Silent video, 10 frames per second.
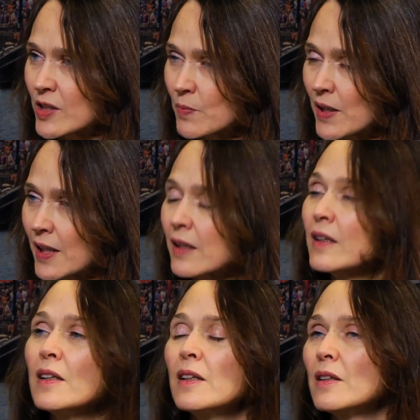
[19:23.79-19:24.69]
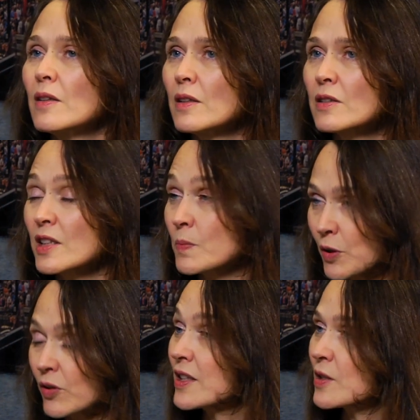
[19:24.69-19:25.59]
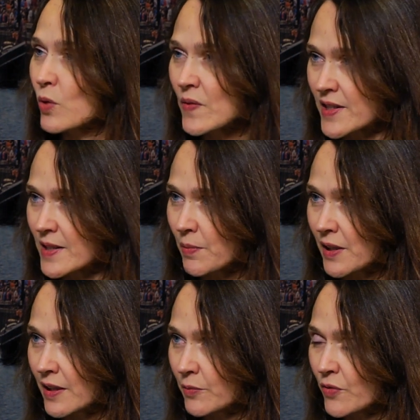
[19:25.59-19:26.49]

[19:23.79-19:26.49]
as being just belonging to one discipline.